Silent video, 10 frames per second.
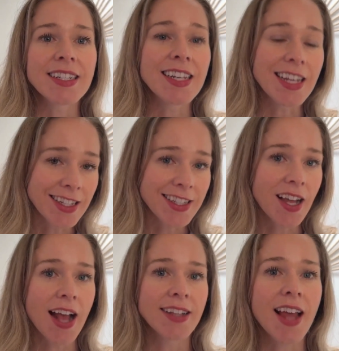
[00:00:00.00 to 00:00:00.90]

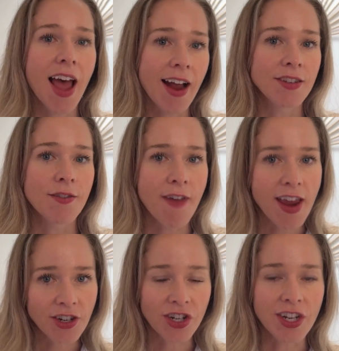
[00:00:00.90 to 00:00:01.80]
Insights
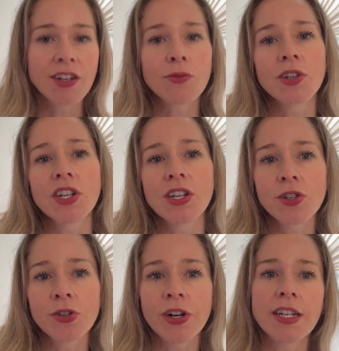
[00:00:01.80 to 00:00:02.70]
Activation, which
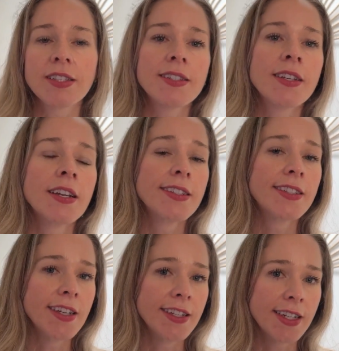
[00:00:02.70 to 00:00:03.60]
integrates
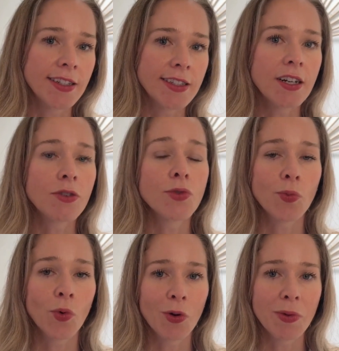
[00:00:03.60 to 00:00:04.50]
Scintilla
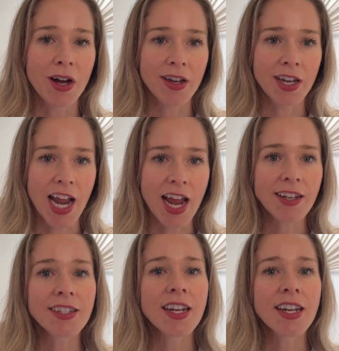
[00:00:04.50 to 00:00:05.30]
with Walmart Connect,